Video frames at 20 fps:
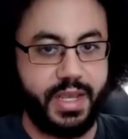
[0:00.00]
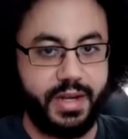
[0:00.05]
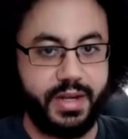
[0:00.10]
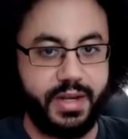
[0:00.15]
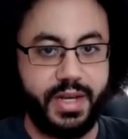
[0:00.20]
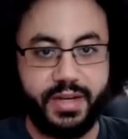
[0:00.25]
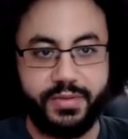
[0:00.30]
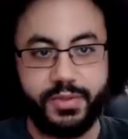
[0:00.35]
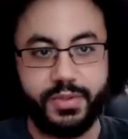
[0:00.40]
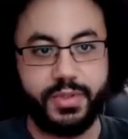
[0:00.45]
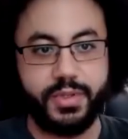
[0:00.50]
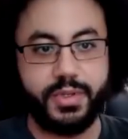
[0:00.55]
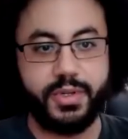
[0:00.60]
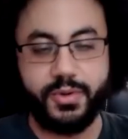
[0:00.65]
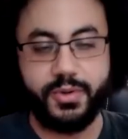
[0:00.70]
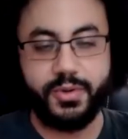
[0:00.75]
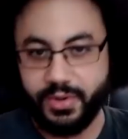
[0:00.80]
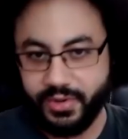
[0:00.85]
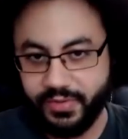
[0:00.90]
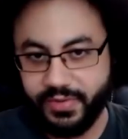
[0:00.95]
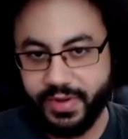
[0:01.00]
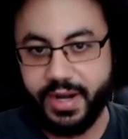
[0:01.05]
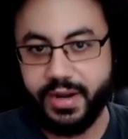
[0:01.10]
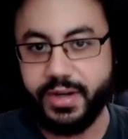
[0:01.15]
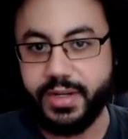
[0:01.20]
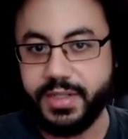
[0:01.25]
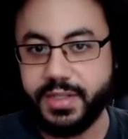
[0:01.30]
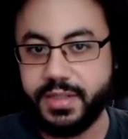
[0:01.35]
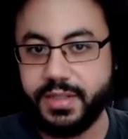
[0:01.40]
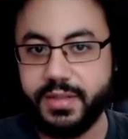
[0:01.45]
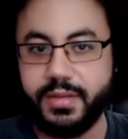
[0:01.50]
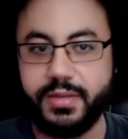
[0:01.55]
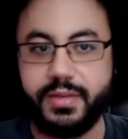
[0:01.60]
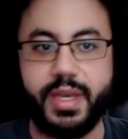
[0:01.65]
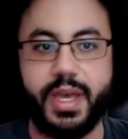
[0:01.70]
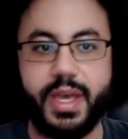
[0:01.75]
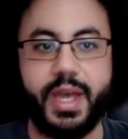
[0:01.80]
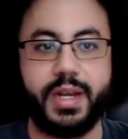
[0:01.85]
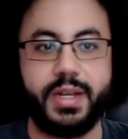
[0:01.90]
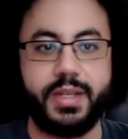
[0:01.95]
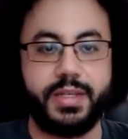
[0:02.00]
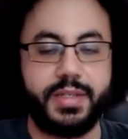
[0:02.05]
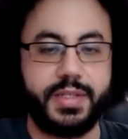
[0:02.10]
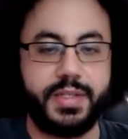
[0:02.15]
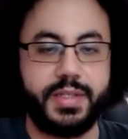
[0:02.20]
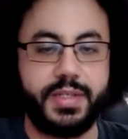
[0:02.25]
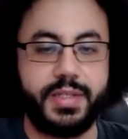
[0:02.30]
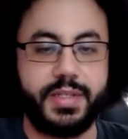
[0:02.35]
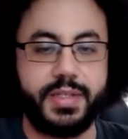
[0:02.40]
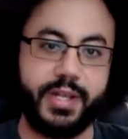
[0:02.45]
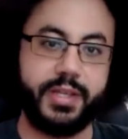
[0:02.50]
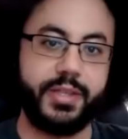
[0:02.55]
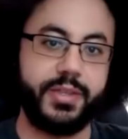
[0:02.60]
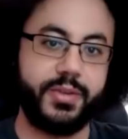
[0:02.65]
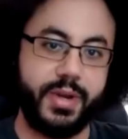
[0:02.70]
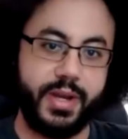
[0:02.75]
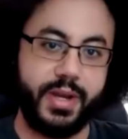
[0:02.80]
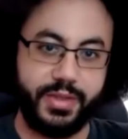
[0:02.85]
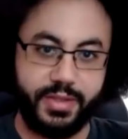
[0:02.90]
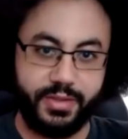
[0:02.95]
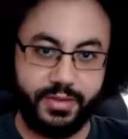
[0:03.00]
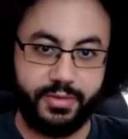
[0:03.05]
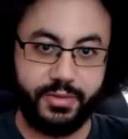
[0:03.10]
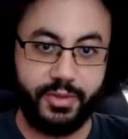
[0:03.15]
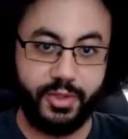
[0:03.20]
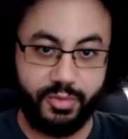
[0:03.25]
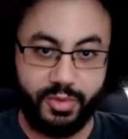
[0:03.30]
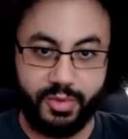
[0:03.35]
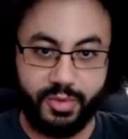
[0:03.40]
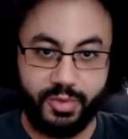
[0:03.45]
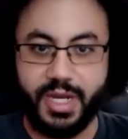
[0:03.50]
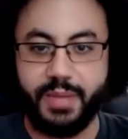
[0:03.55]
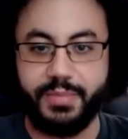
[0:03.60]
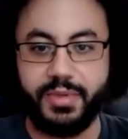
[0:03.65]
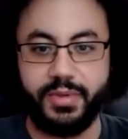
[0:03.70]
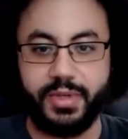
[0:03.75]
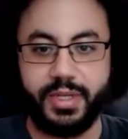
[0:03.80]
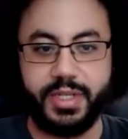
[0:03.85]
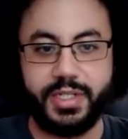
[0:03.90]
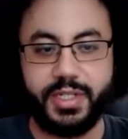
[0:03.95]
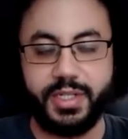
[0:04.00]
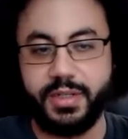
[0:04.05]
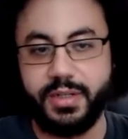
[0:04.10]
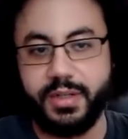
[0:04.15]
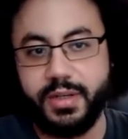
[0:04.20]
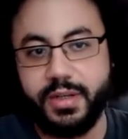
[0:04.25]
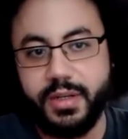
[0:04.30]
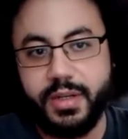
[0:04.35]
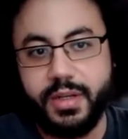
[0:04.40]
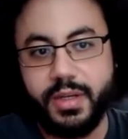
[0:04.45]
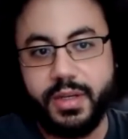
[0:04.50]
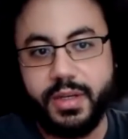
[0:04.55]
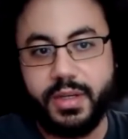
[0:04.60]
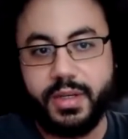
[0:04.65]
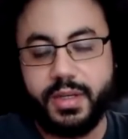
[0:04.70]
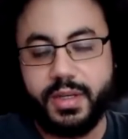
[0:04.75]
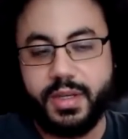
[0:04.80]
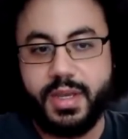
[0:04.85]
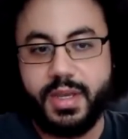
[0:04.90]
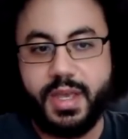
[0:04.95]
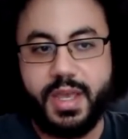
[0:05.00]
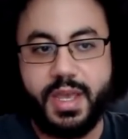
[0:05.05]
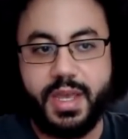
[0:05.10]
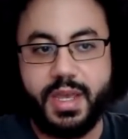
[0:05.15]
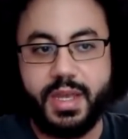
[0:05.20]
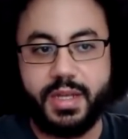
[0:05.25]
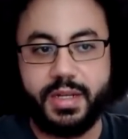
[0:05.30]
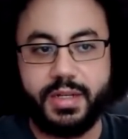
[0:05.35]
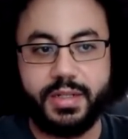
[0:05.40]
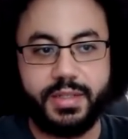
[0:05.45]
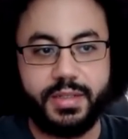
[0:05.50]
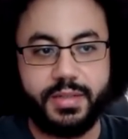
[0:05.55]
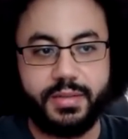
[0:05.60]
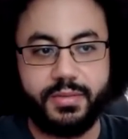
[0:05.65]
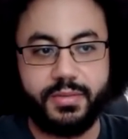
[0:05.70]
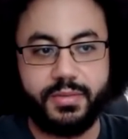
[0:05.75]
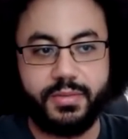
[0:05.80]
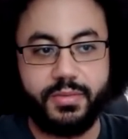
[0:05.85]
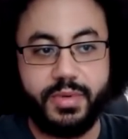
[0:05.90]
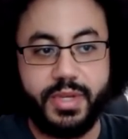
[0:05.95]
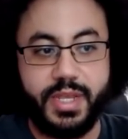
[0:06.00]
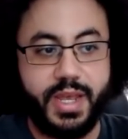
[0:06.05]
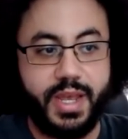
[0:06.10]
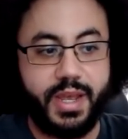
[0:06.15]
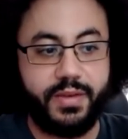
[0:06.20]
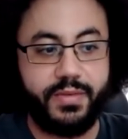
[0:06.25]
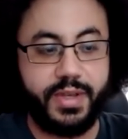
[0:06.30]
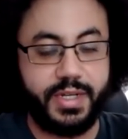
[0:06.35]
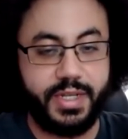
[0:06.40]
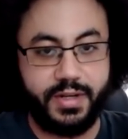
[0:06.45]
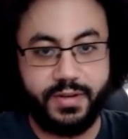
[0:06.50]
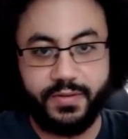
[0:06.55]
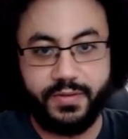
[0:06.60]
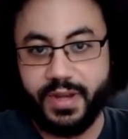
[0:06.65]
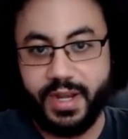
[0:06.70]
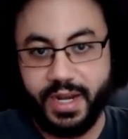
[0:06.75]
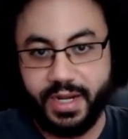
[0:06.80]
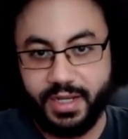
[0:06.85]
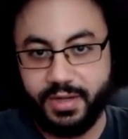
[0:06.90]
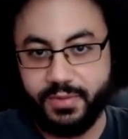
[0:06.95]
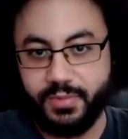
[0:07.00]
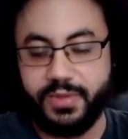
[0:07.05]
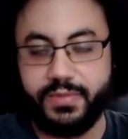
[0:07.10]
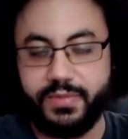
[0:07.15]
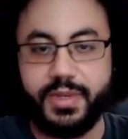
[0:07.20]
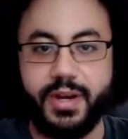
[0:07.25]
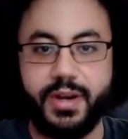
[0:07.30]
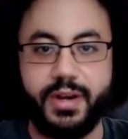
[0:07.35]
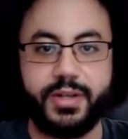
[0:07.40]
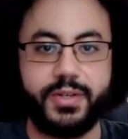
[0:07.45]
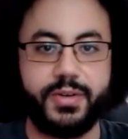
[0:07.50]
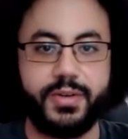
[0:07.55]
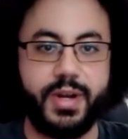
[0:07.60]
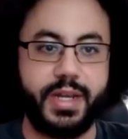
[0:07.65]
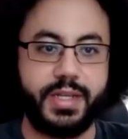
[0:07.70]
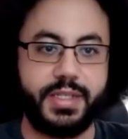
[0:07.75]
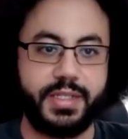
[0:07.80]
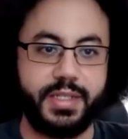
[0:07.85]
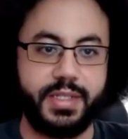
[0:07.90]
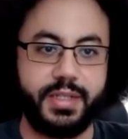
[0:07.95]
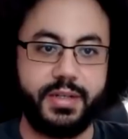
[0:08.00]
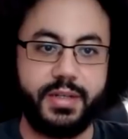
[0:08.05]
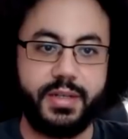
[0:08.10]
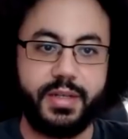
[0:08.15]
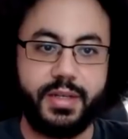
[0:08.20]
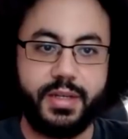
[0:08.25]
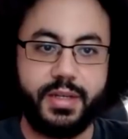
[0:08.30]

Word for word: novel coronavirus that is spreading throughout the global population, and we have identified it. We've characterized it.